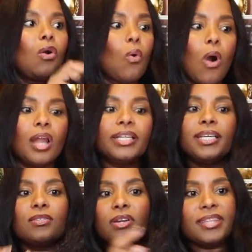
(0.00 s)
quality
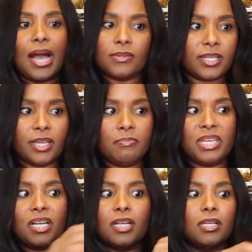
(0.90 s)
is on 1,000
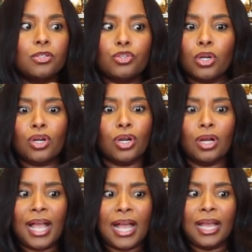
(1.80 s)
because your
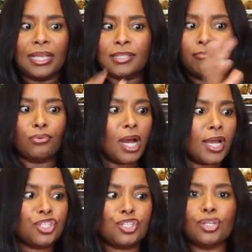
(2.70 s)
girl has
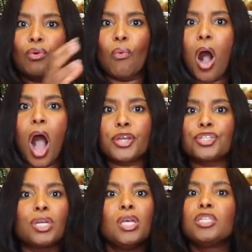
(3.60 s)
brushed, washed,